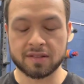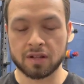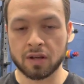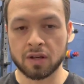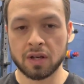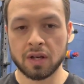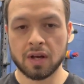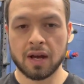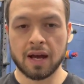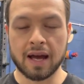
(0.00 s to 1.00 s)
So
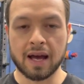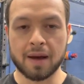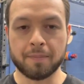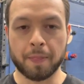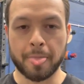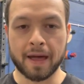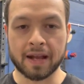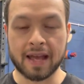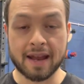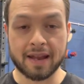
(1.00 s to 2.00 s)

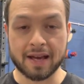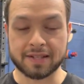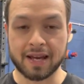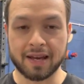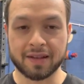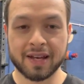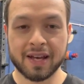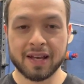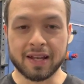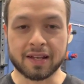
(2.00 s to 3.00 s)
Again, that's
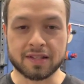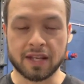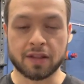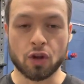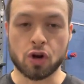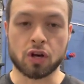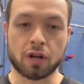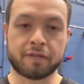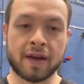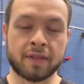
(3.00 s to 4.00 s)
you can see the knock-on
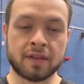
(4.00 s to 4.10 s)
effect that